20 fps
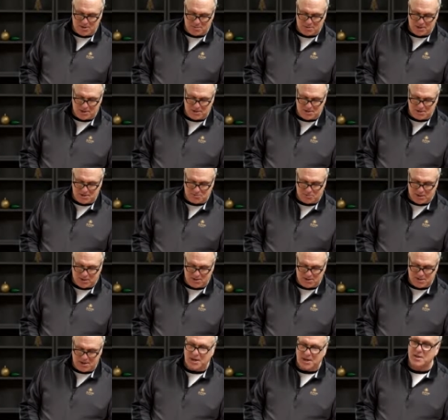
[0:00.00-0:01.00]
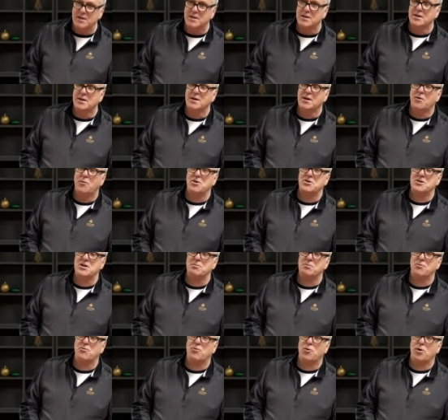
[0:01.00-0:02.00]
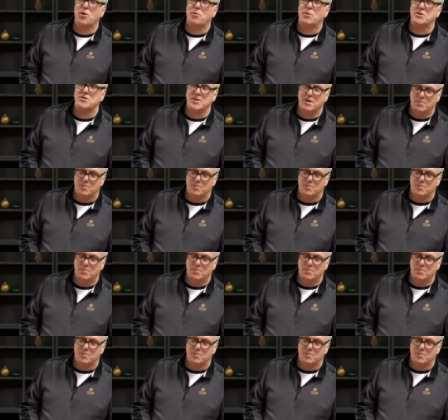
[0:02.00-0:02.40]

say, what's number 4 and what's number 5?